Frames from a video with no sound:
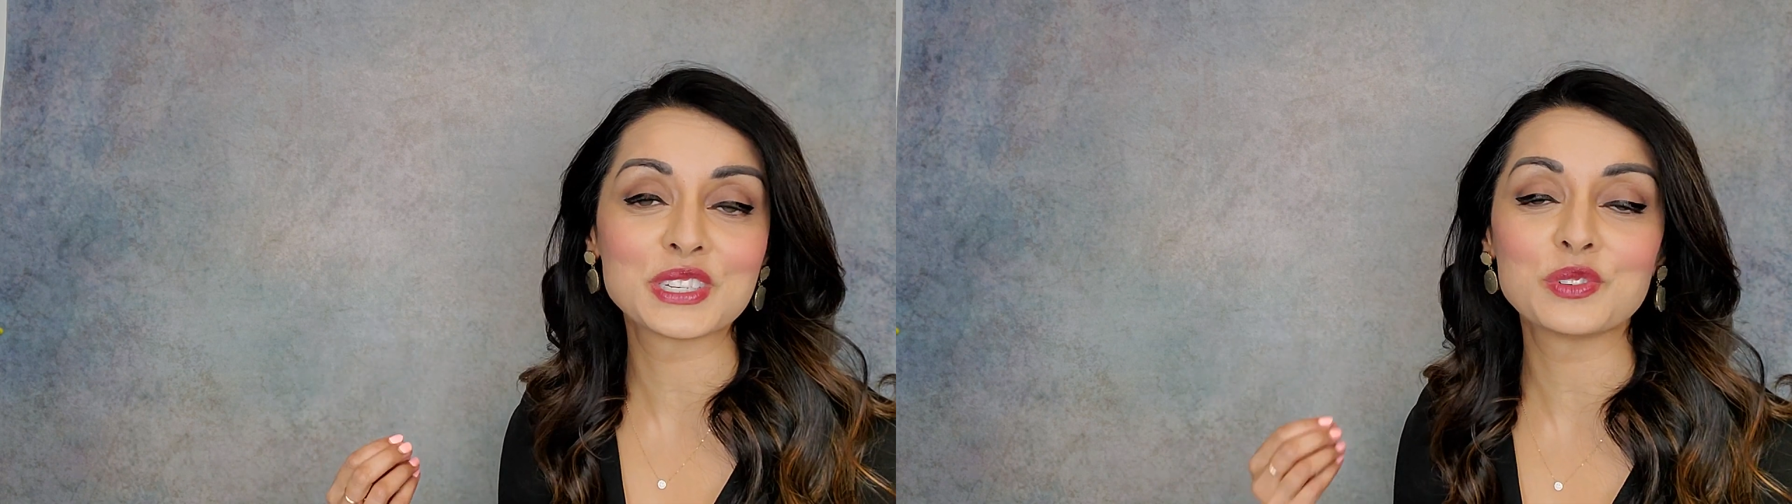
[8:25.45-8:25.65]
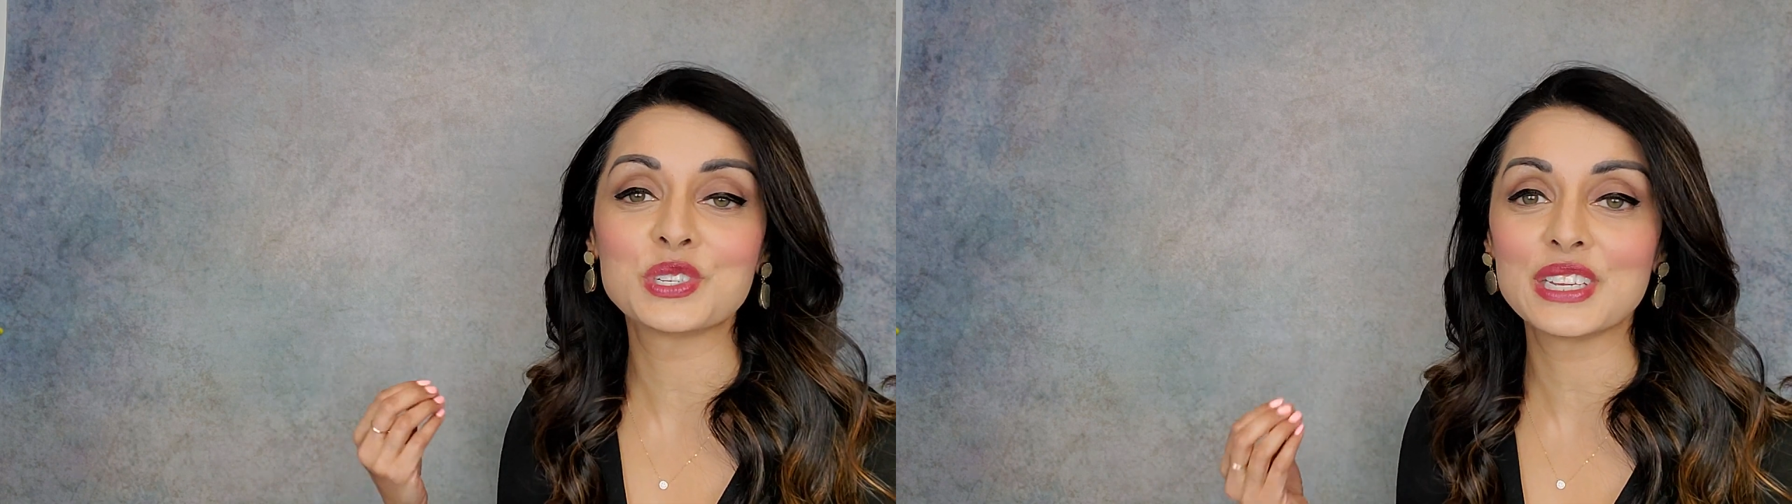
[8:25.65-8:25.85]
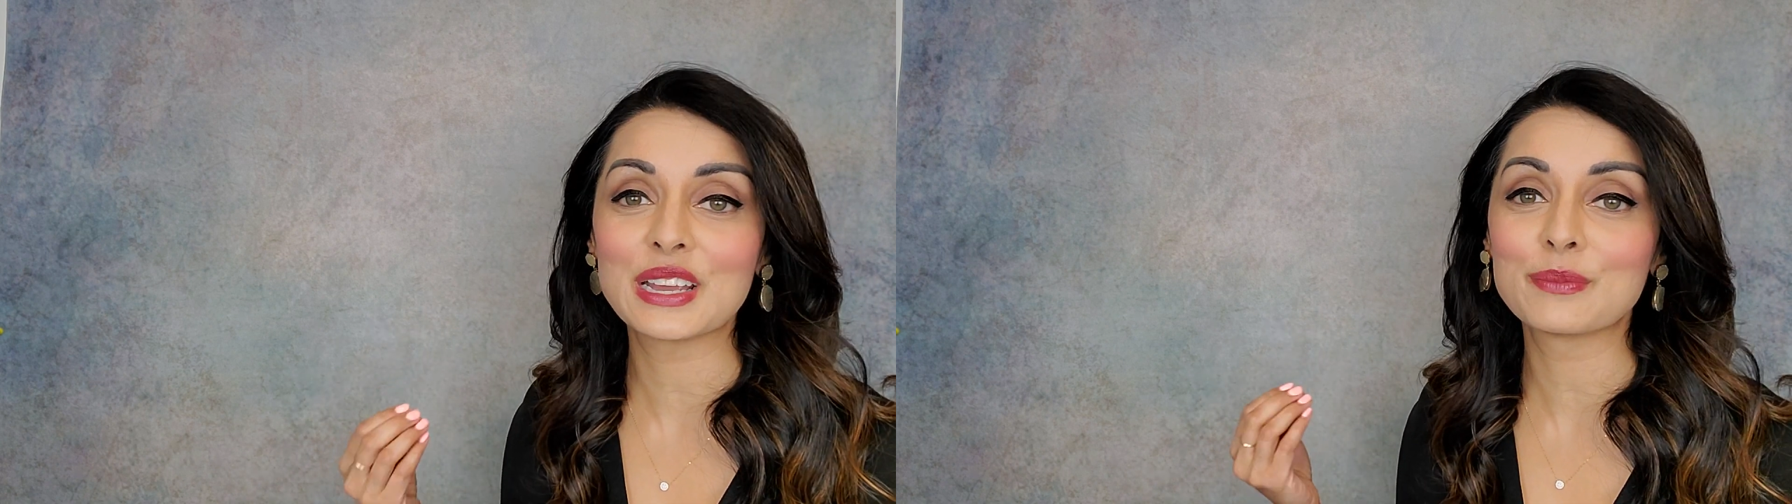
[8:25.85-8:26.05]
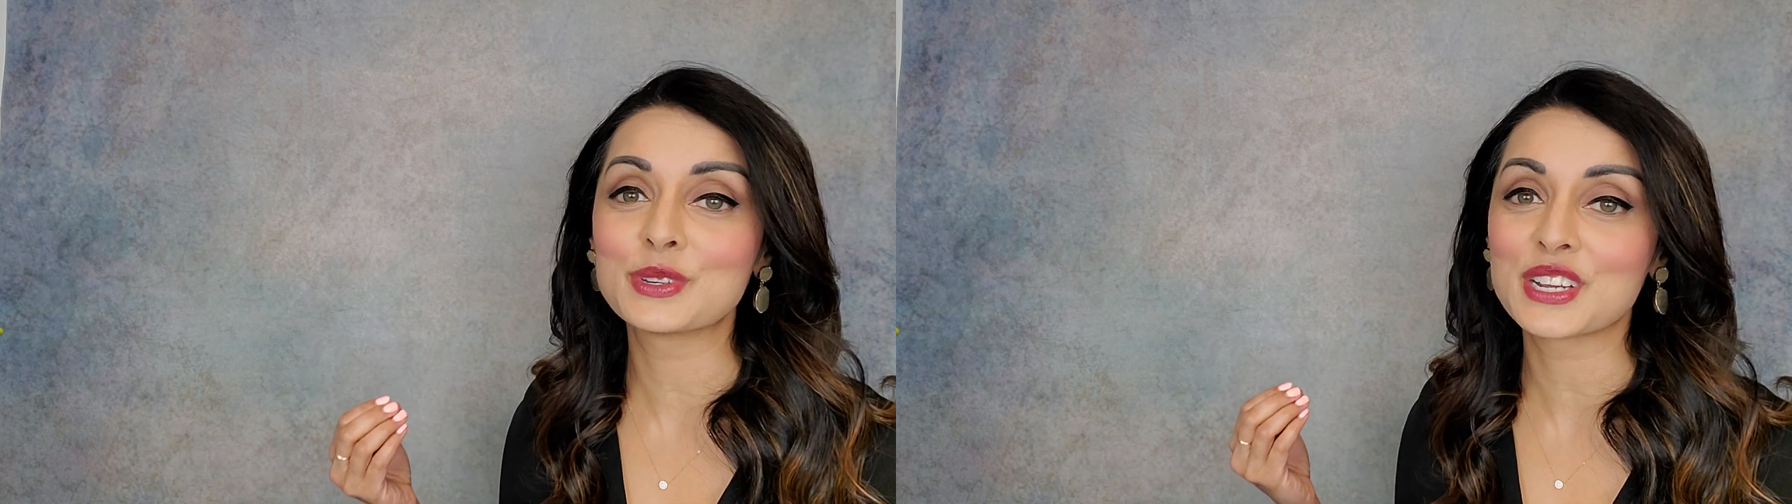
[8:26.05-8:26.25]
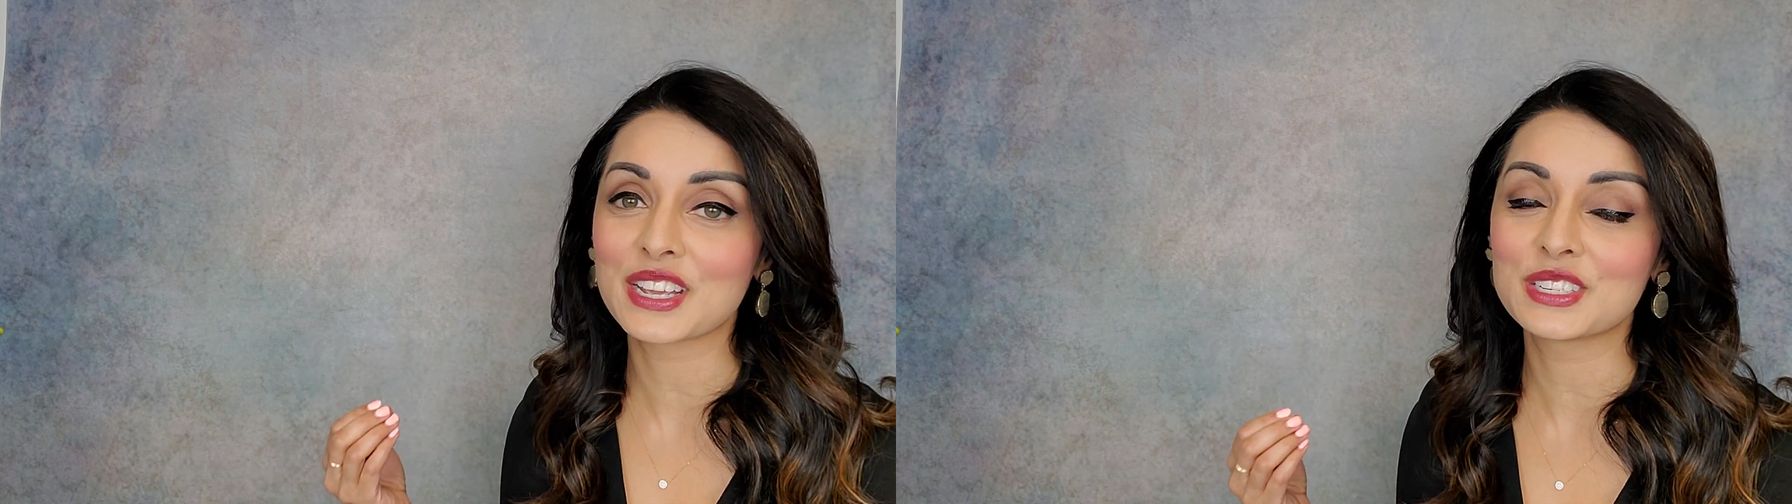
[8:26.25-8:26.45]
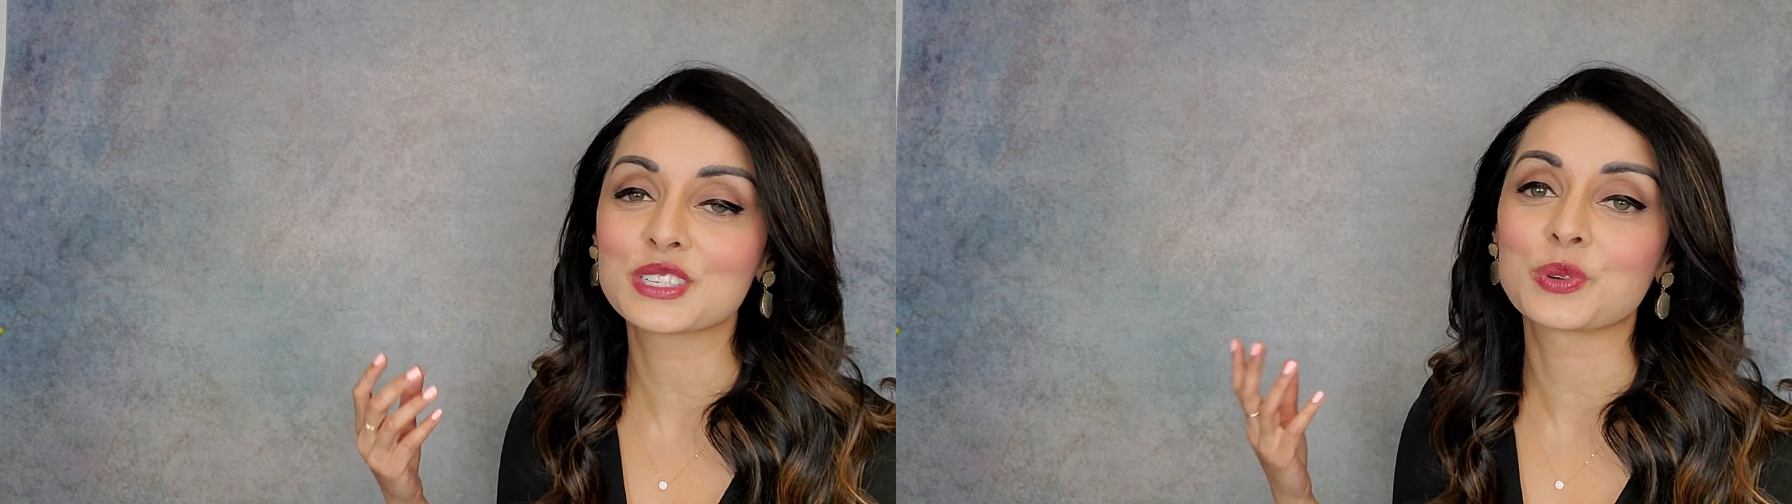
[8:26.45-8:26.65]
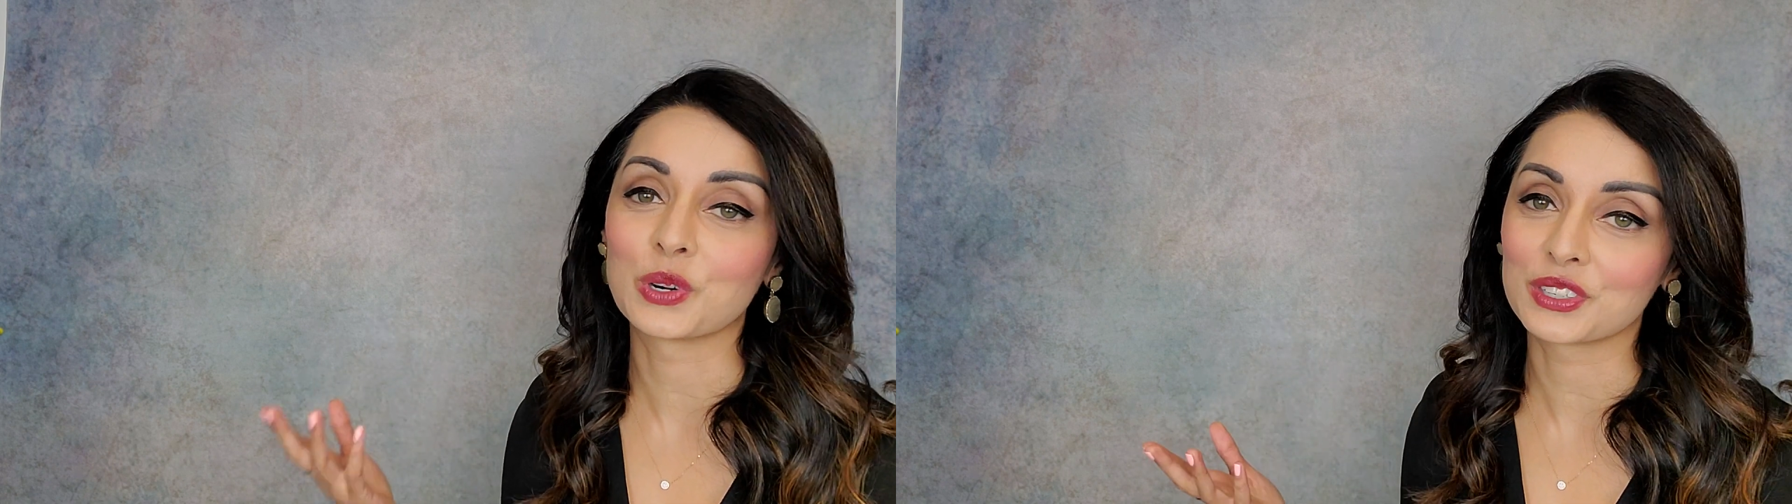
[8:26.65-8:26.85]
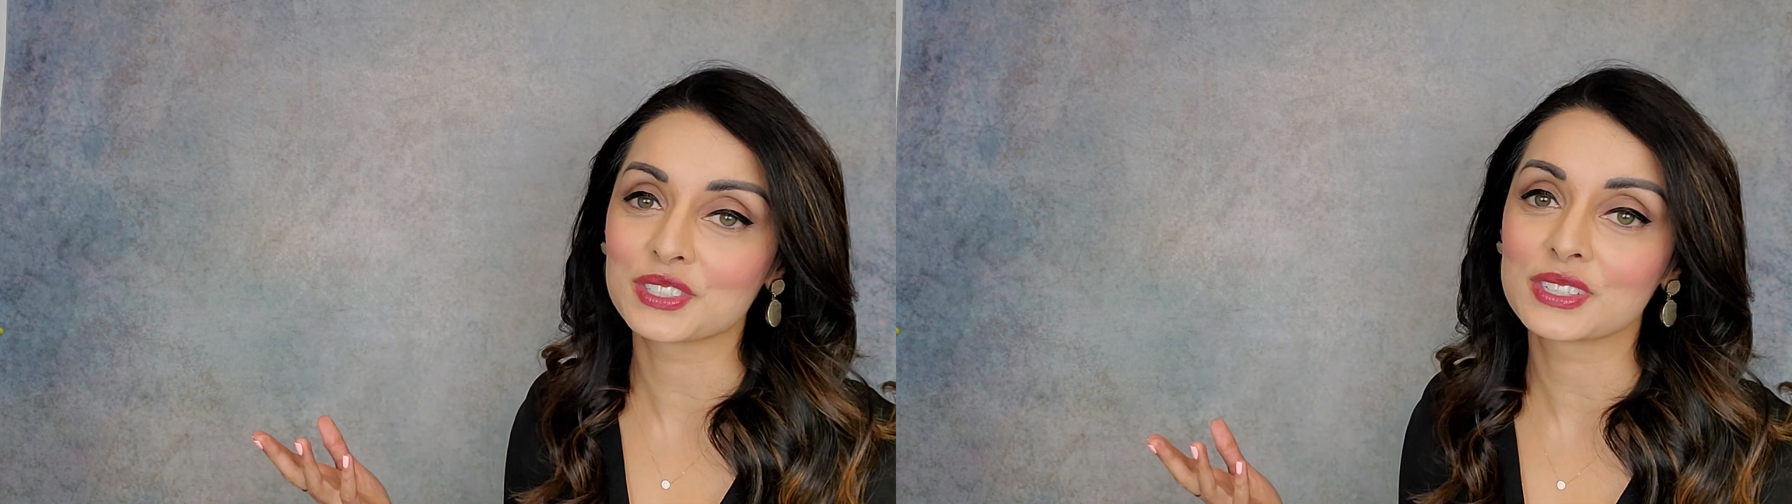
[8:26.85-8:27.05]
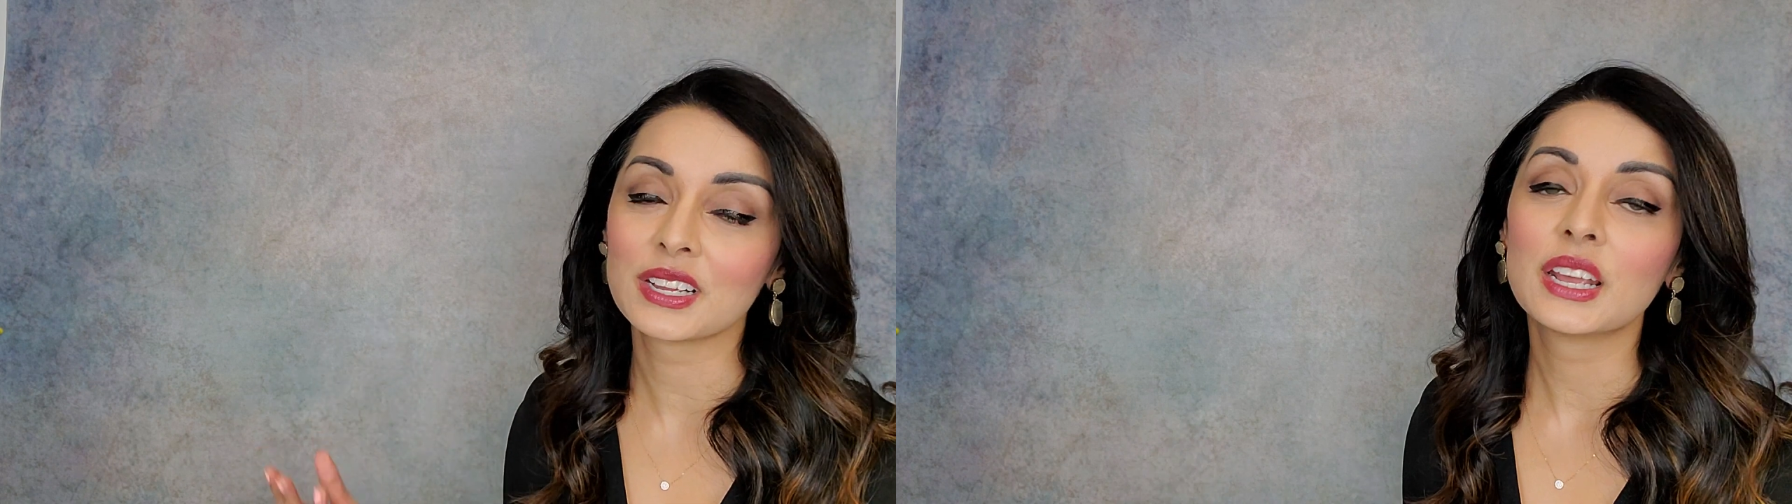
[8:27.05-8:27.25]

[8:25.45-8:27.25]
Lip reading: to TMJ disorders.